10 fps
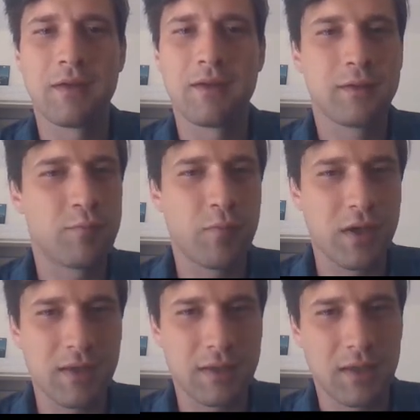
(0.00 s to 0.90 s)
This
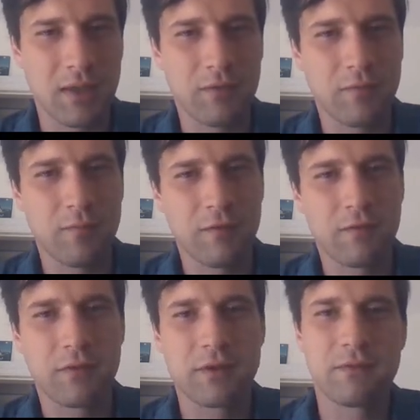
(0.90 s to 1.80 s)
bait is dangled
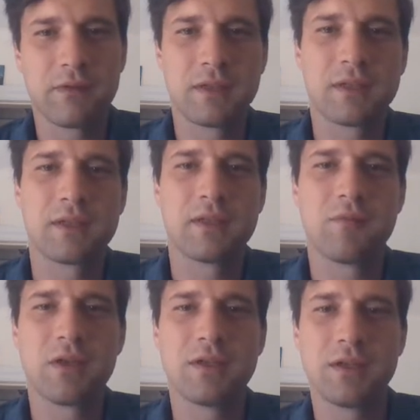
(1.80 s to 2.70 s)
before us for 60
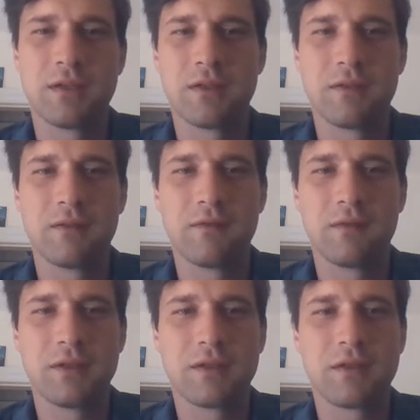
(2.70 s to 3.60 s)
pages until the
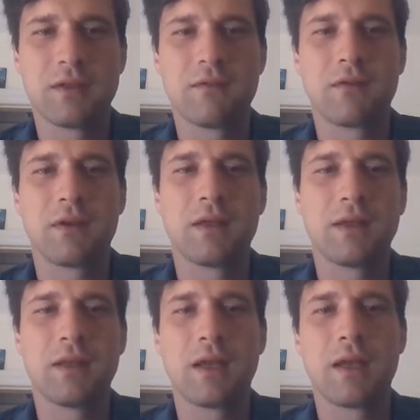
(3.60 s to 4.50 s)
fish is
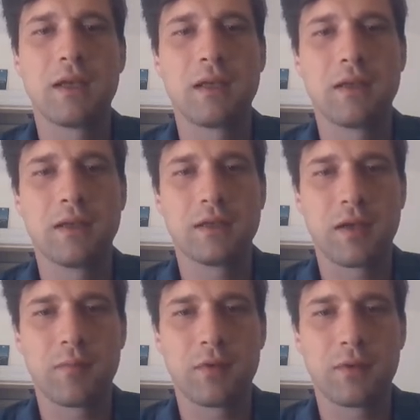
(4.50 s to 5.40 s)
finally landed in the
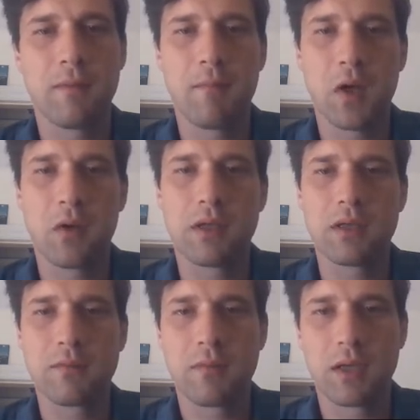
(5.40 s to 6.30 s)
chapter
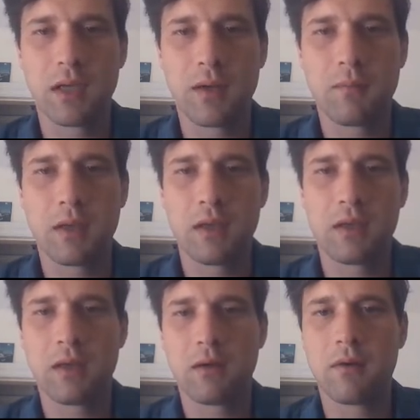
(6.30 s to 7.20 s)
Marriage, My Time in
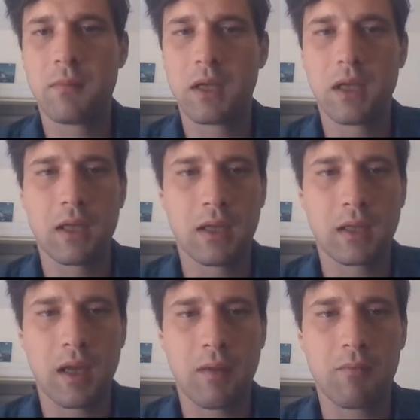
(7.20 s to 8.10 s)
the Army and the
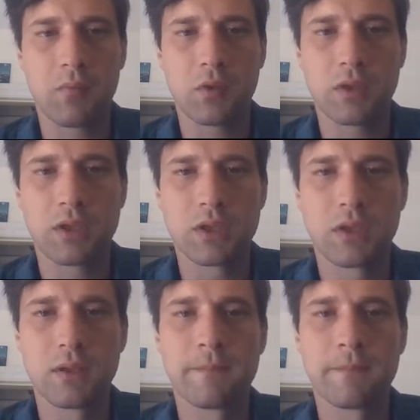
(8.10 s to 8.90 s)
Kaputsch.